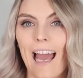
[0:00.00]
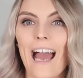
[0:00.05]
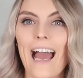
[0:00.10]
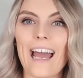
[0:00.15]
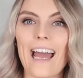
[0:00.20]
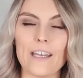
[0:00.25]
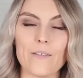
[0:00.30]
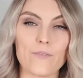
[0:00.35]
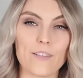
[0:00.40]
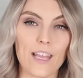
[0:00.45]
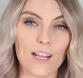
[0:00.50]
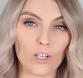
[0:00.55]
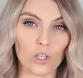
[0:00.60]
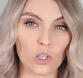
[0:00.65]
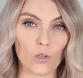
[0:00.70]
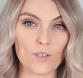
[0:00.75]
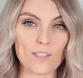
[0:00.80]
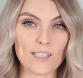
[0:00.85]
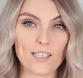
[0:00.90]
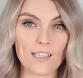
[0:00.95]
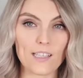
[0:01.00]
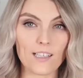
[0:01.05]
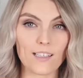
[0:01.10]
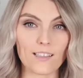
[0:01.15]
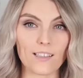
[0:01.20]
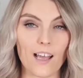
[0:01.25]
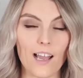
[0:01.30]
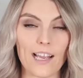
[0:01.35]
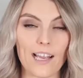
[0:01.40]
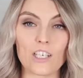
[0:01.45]
And if they're close to the
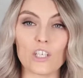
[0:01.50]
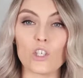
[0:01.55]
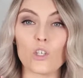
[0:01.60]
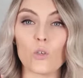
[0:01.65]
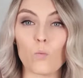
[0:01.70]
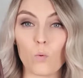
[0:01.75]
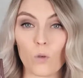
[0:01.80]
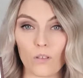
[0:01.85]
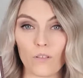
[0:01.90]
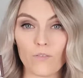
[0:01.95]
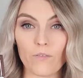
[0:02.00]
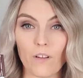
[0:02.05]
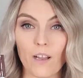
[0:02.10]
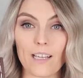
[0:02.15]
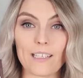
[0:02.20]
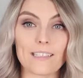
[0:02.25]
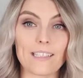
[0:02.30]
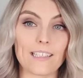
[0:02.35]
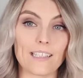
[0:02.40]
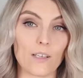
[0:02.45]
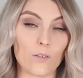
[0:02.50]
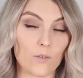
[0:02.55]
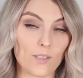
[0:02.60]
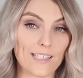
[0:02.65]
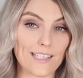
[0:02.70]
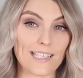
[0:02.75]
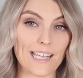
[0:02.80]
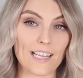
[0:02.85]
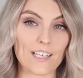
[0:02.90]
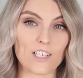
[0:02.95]
light, you will find that they'll
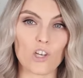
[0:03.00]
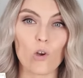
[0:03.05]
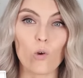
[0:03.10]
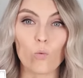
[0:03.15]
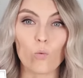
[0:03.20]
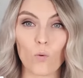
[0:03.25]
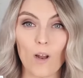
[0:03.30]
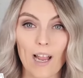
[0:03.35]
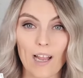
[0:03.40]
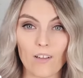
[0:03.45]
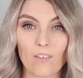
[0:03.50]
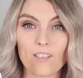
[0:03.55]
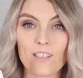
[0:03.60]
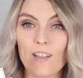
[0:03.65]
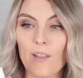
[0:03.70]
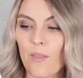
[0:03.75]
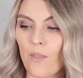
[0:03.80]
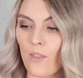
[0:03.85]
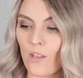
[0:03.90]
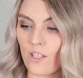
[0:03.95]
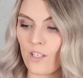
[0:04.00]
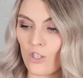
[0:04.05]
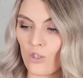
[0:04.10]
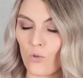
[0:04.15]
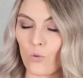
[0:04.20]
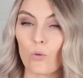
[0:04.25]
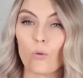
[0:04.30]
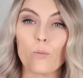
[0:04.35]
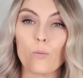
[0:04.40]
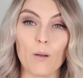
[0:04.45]
set around the
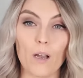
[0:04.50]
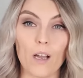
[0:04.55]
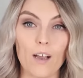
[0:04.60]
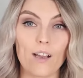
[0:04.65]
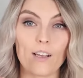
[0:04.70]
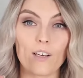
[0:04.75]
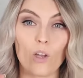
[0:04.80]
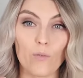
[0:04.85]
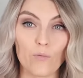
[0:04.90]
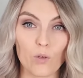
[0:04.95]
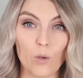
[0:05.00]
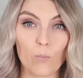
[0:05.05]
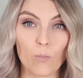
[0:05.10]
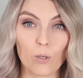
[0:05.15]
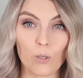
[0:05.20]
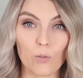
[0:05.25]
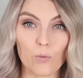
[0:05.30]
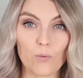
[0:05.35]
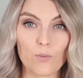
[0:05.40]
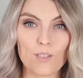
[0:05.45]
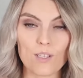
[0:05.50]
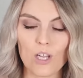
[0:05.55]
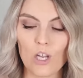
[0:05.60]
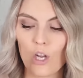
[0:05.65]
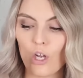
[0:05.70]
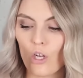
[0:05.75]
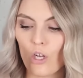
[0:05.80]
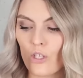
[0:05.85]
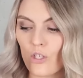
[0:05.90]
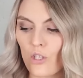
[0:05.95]
screw part of your bottles.
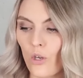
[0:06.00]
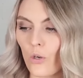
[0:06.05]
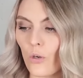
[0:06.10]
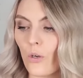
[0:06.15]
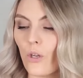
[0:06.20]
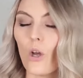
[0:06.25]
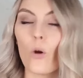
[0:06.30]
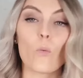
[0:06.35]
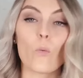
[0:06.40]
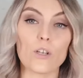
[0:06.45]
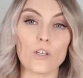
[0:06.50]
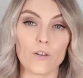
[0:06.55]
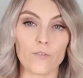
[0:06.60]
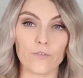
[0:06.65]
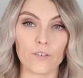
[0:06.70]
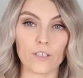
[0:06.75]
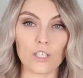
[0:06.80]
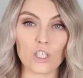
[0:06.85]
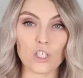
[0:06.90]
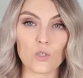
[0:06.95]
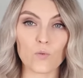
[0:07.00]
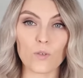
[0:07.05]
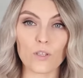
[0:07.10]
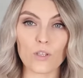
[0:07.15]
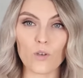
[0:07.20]
So when you're finished with